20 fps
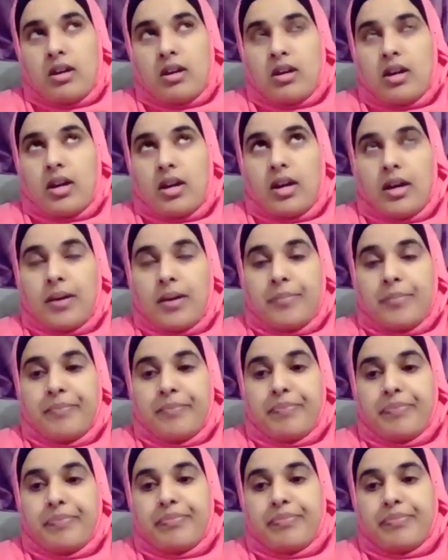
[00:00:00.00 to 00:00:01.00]
um,
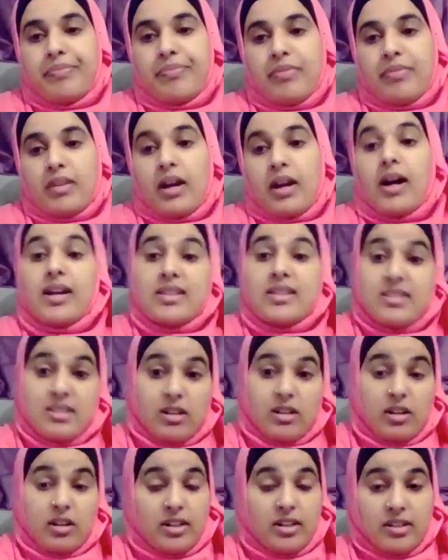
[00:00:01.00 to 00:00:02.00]
I
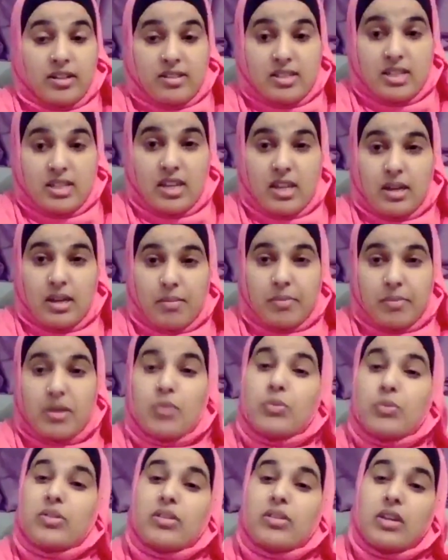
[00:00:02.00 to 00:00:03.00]
still didn't see him. He
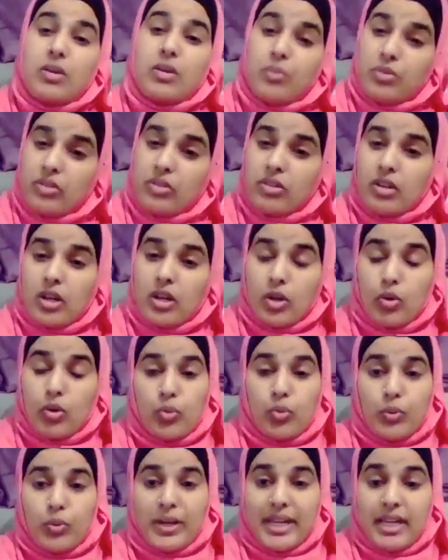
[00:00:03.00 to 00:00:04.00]
was a good
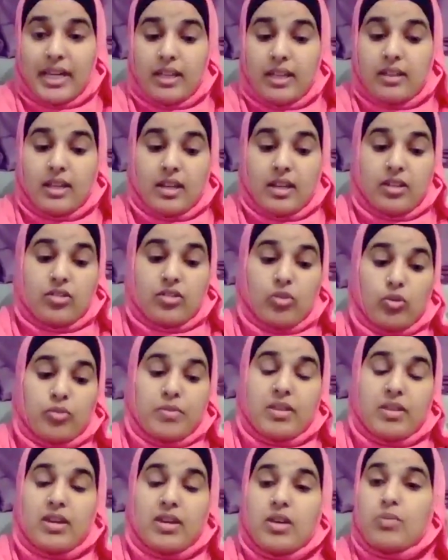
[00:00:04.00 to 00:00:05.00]
weight. They told
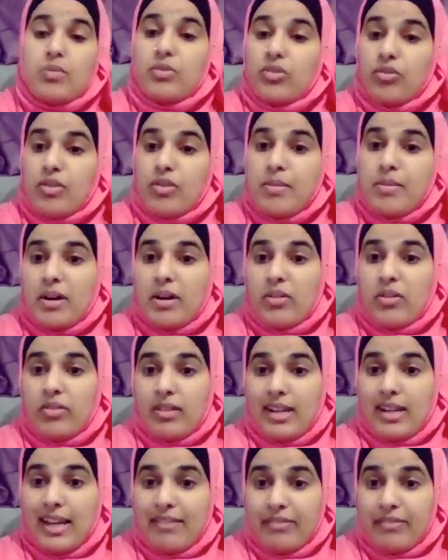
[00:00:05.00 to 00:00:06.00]
me that he was £3
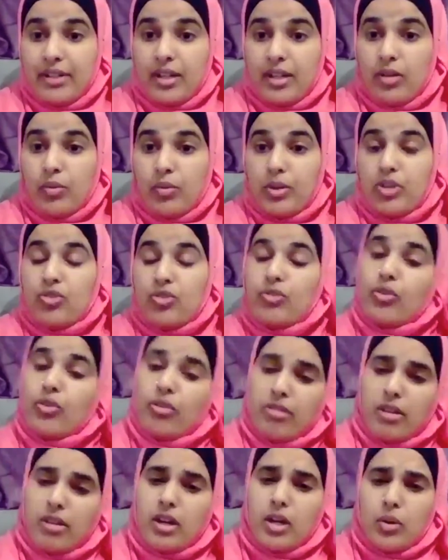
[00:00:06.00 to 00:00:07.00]
11, which for a
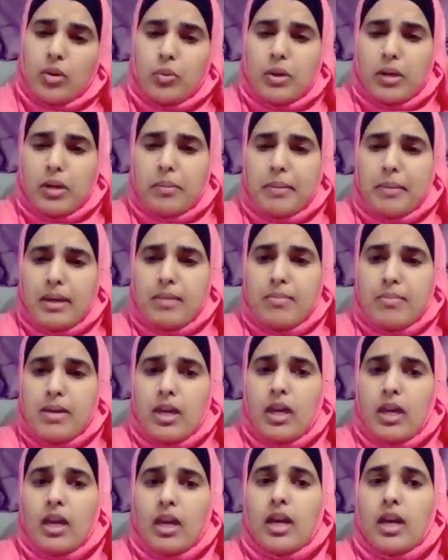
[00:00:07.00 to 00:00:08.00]
30-week
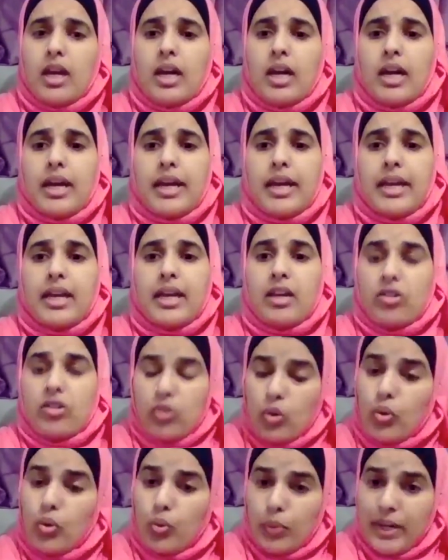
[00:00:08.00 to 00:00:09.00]
baby is a
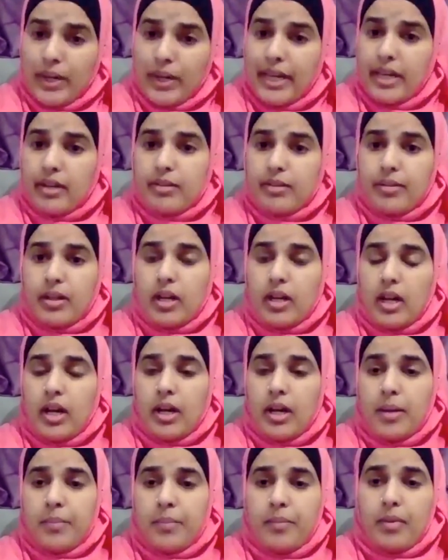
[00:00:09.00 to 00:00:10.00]
good weight.
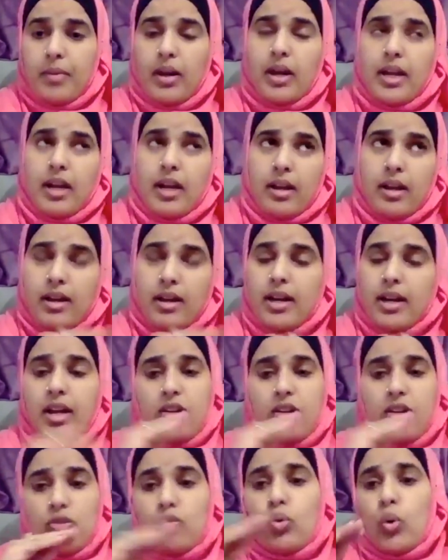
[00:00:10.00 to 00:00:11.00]
And I
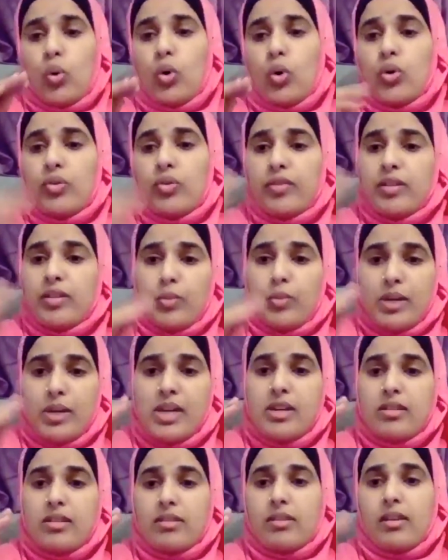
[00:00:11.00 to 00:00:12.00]
saw over the
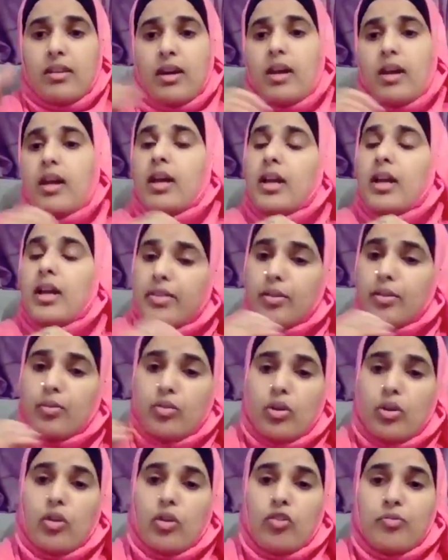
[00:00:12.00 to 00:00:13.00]
weeks that there was
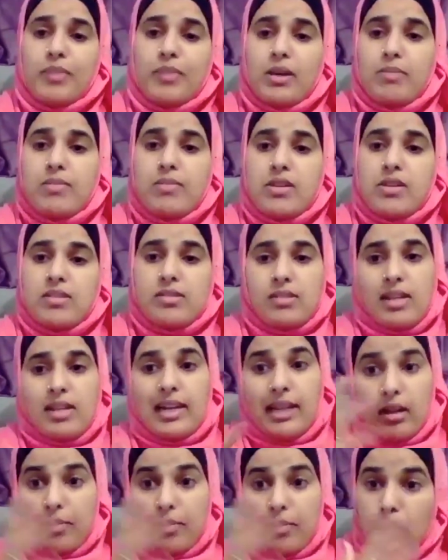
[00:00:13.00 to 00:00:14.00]
a lot of babies a
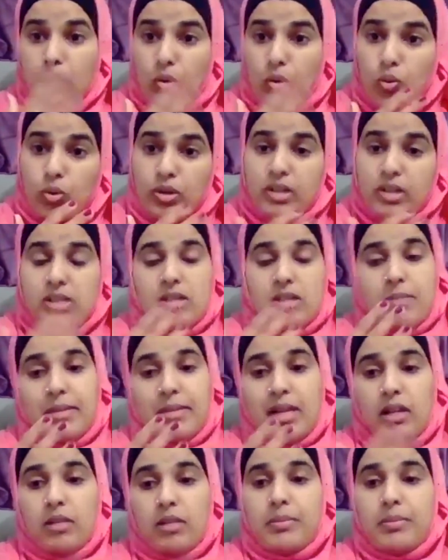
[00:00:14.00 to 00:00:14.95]
little bit older, some a little